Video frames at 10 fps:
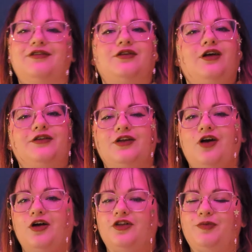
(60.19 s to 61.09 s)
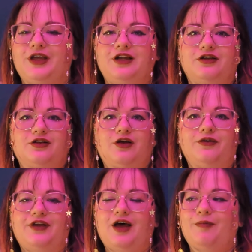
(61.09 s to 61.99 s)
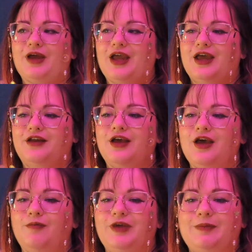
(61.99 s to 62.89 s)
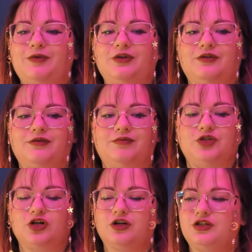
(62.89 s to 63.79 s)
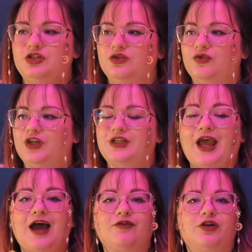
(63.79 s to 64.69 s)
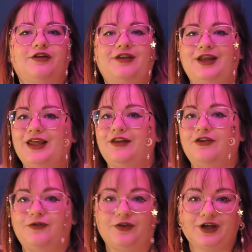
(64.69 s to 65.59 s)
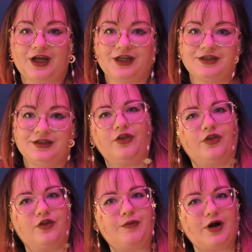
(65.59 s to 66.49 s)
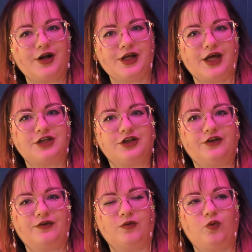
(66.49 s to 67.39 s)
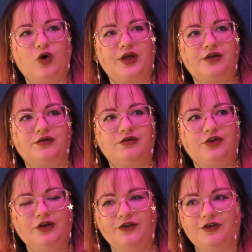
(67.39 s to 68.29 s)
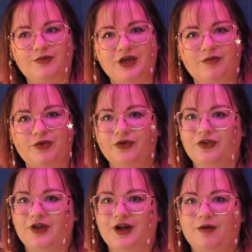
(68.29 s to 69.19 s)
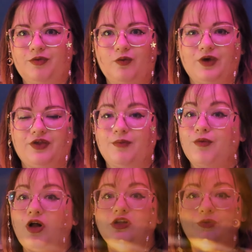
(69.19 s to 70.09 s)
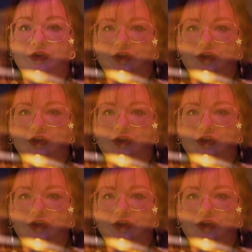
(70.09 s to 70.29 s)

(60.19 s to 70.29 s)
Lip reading: stalls and carts begin to close up and people turn to the taverns and inns for the night, the party catches what looks to be a booth set up with multiple